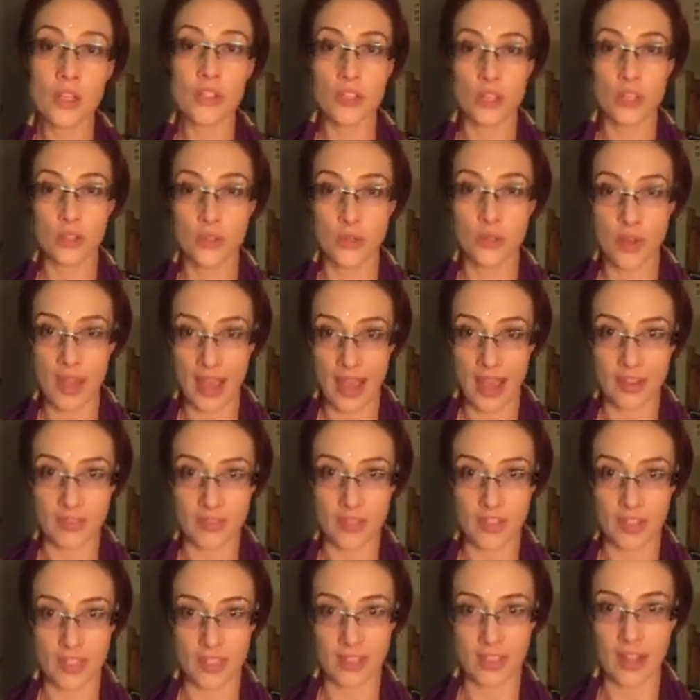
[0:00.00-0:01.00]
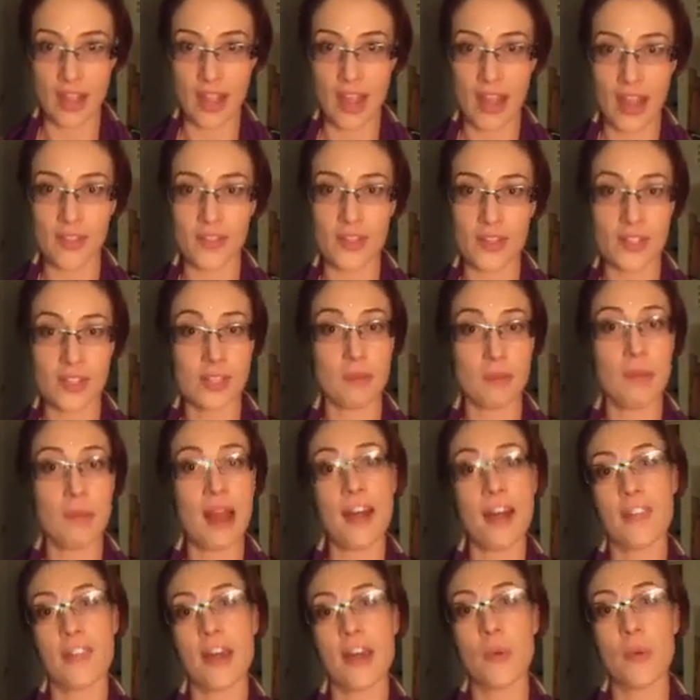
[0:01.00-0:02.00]
to have desire, that
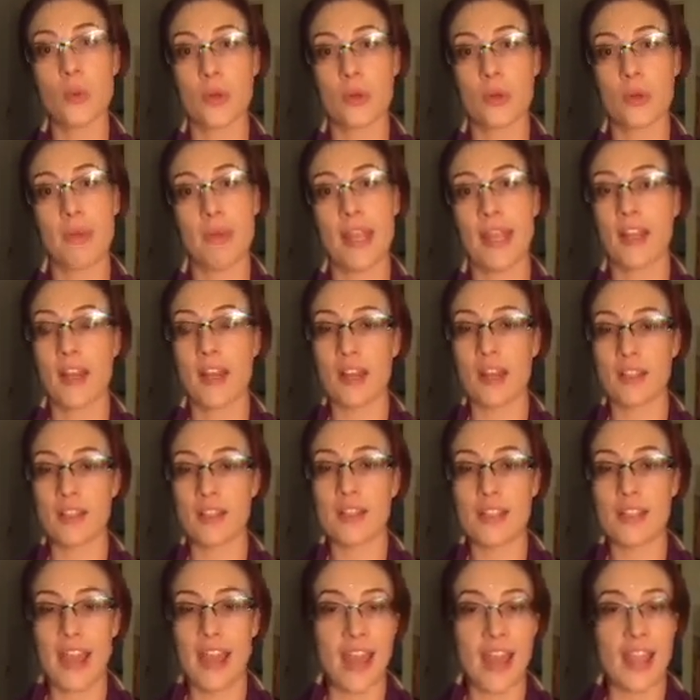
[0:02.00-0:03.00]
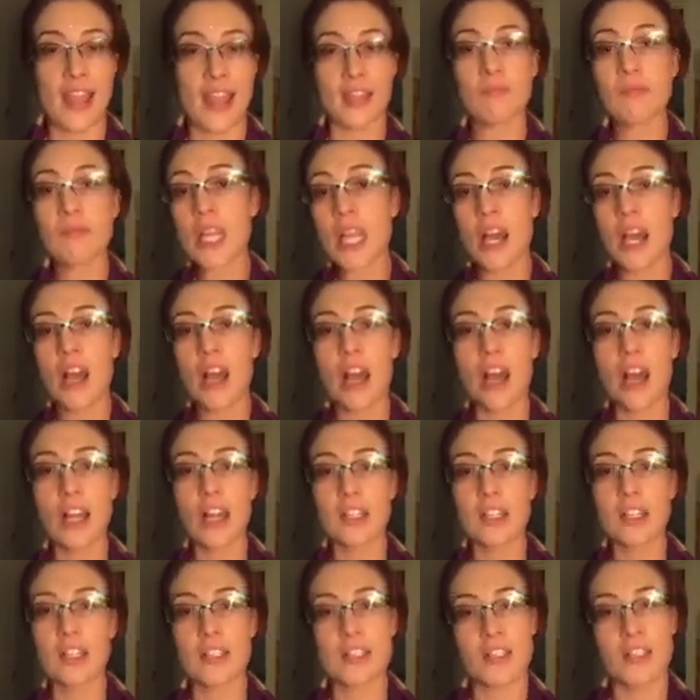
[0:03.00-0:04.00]
somehow that would make us a
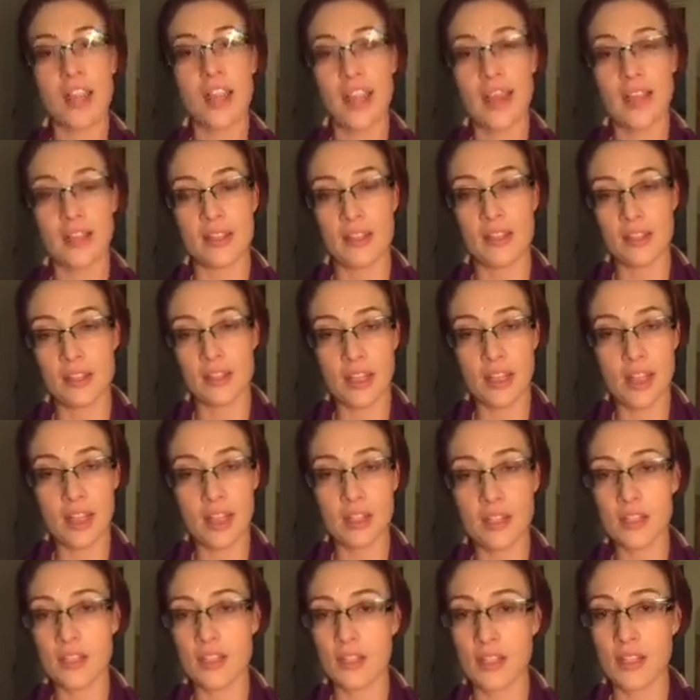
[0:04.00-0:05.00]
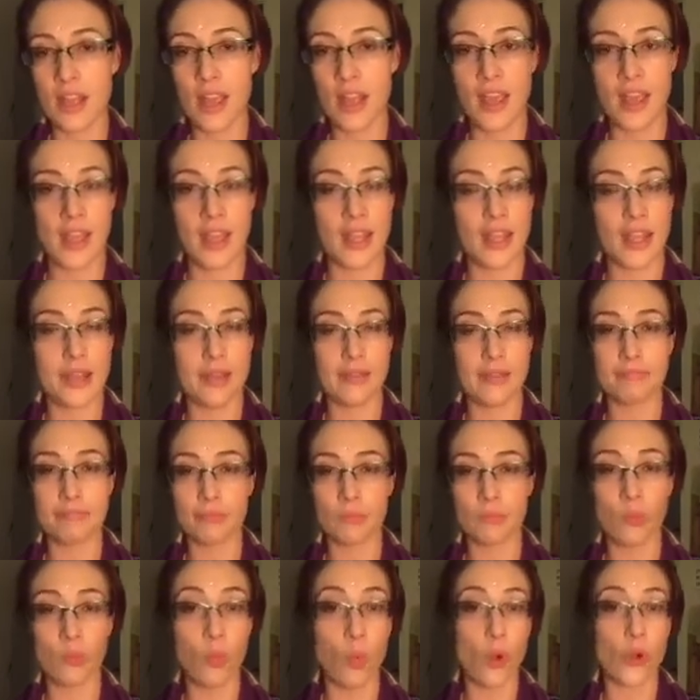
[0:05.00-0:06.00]
harlot, a slut, a
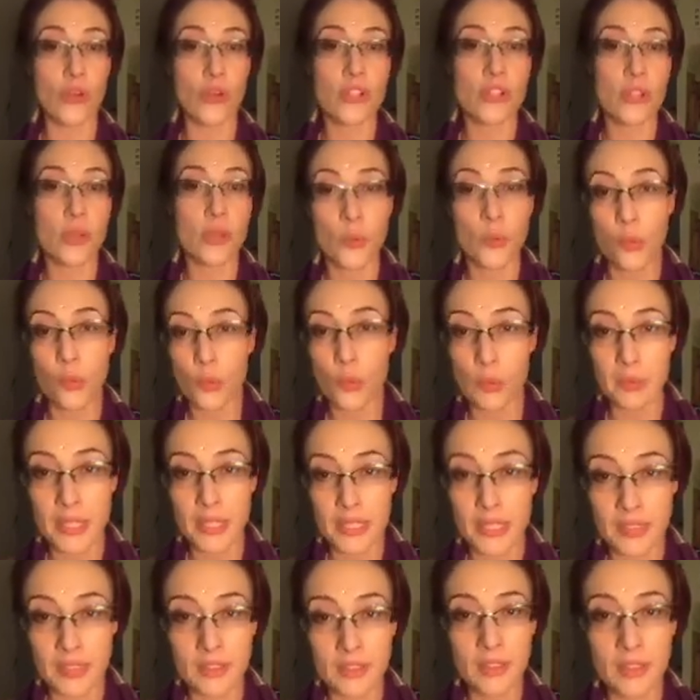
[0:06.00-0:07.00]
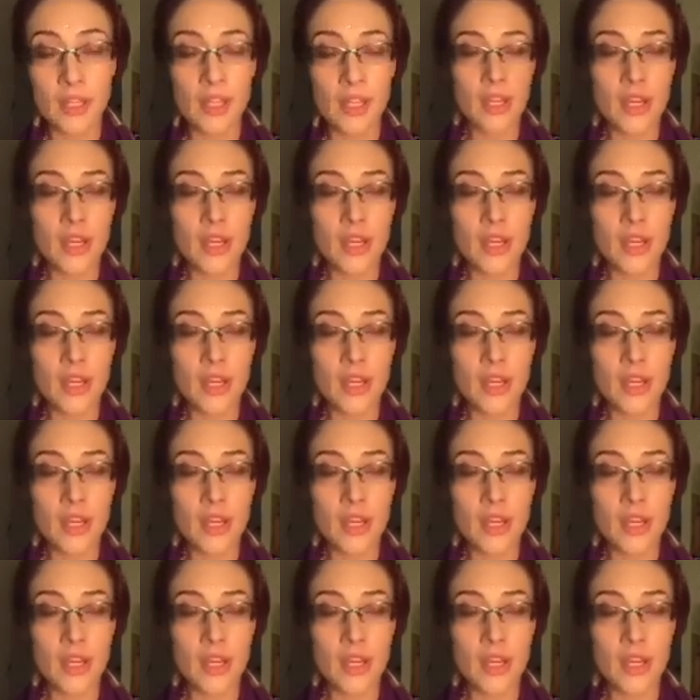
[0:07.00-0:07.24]
wanton woman.